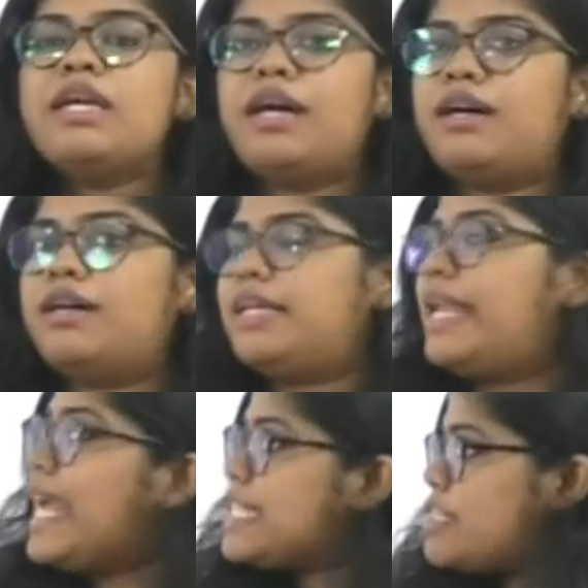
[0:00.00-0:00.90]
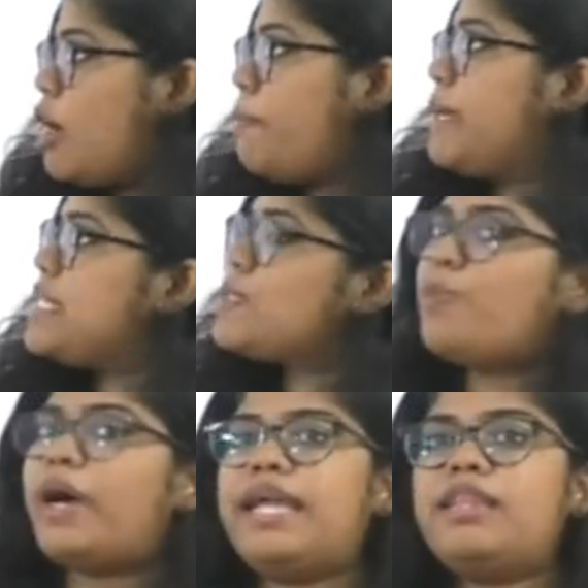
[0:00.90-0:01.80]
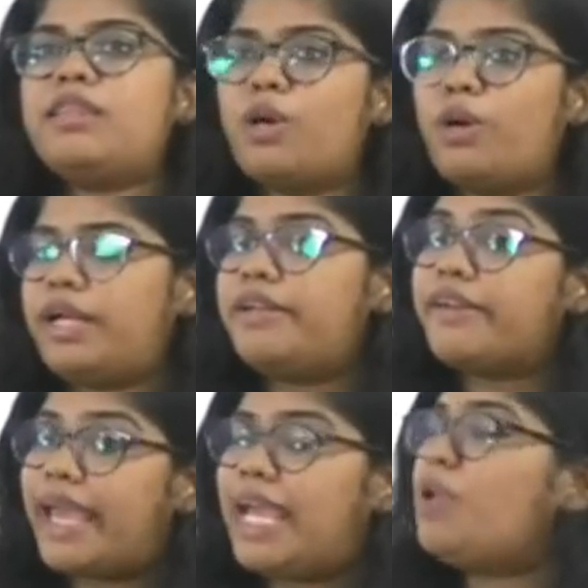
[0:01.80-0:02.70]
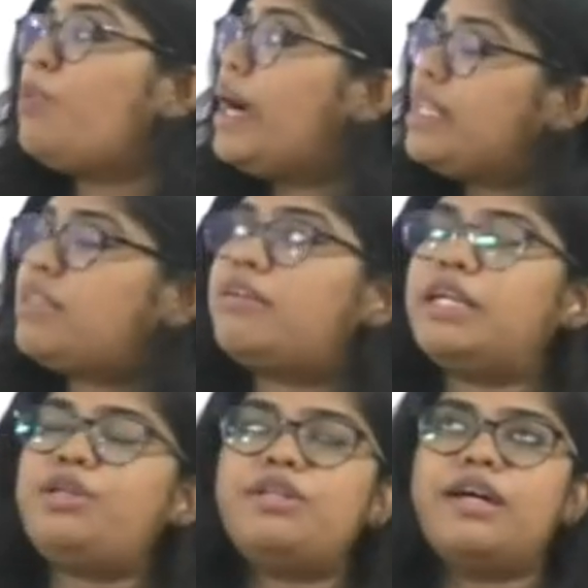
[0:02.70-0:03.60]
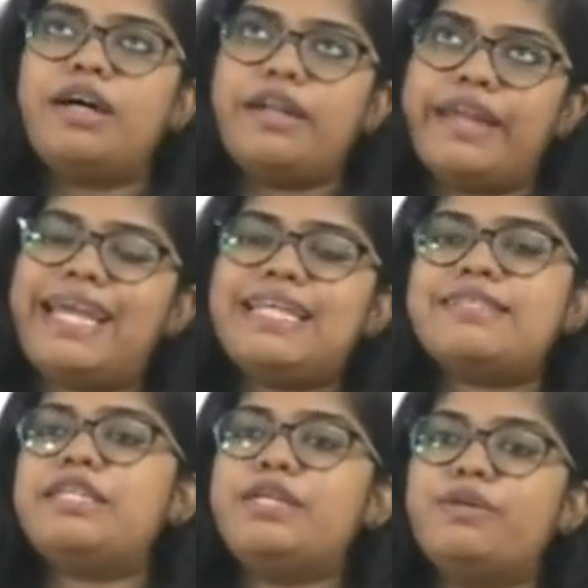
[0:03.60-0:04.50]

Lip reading: The next topic is white-throated rail. White-throated rail is in